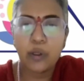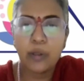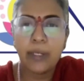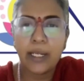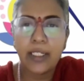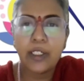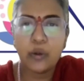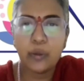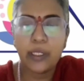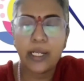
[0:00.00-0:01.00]
it won't be
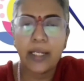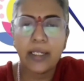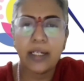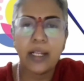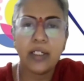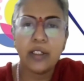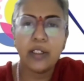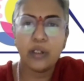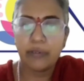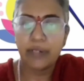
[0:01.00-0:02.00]
get lubricated,
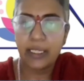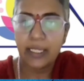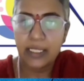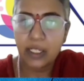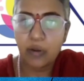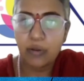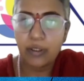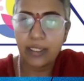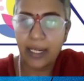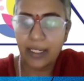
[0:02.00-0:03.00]
and you will feel that
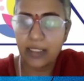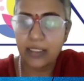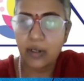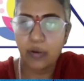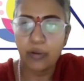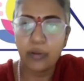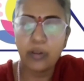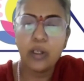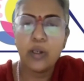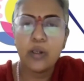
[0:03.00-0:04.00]
sound, cracking
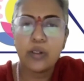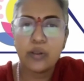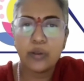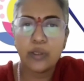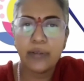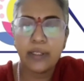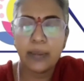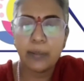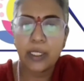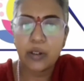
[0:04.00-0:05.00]
sound. No, so
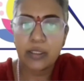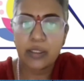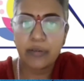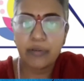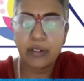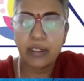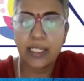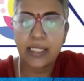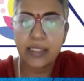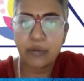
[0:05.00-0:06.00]
even because of
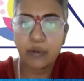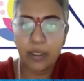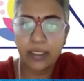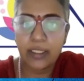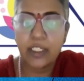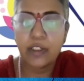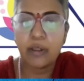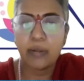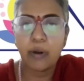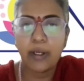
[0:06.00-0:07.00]
less water
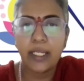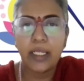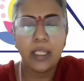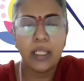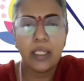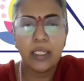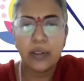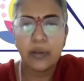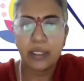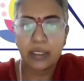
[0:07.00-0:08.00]
in your body,
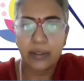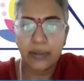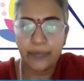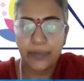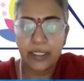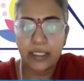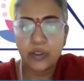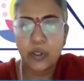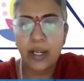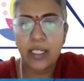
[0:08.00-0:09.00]
your
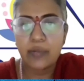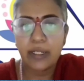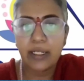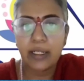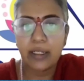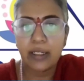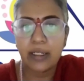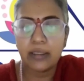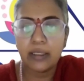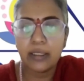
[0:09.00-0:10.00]
joints
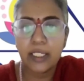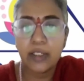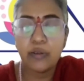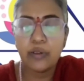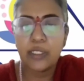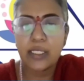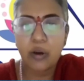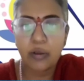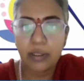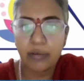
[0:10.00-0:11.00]
will give
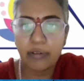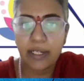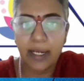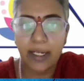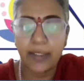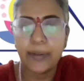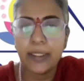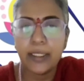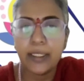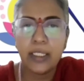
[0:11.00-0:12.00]
you the sound of
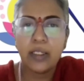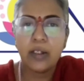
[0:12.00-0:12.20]
cracking.